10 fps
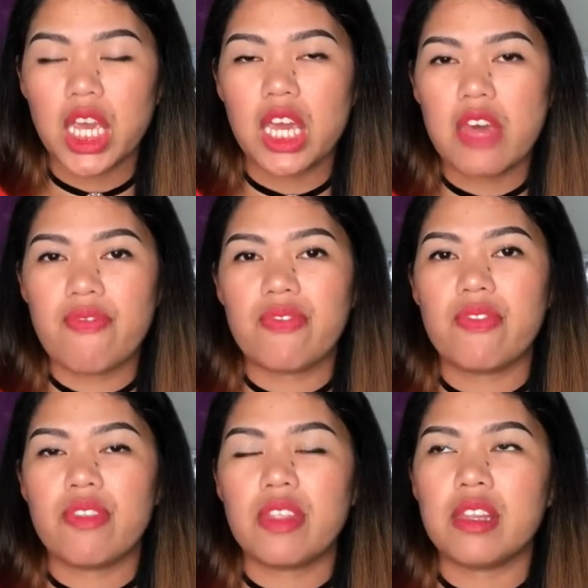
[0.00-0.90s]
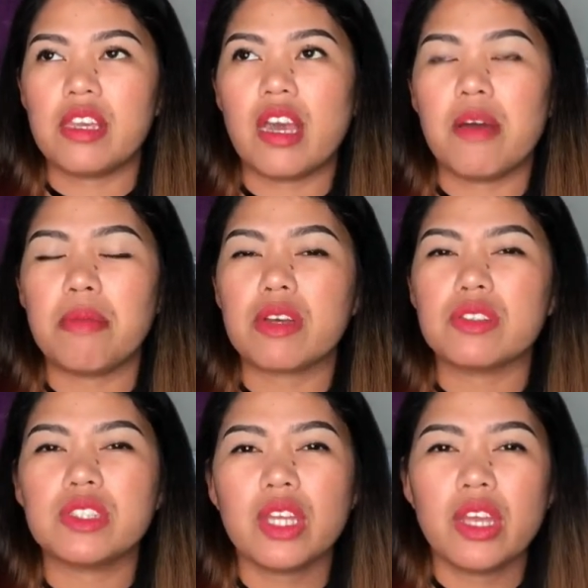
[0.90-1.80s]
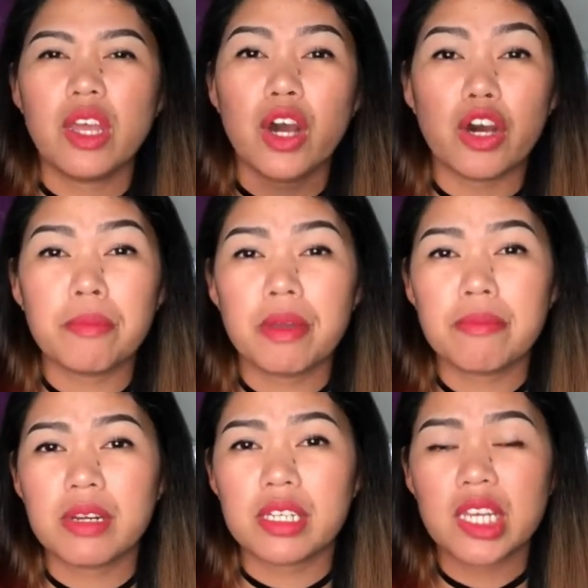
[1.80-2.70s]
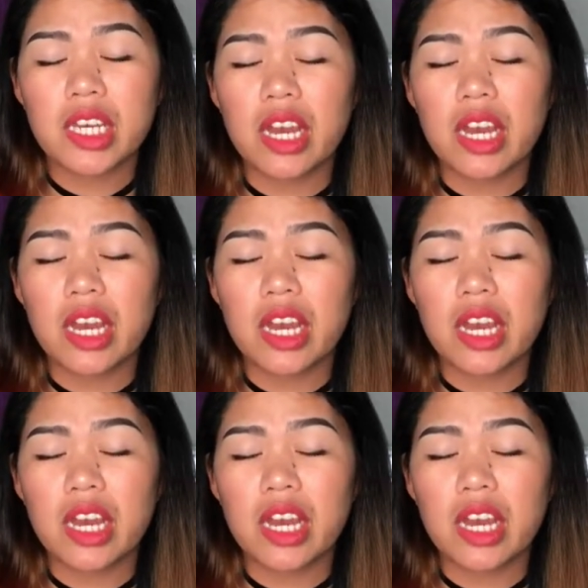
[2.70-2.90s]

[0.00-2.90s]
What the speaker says: and yeah, because on my birthday,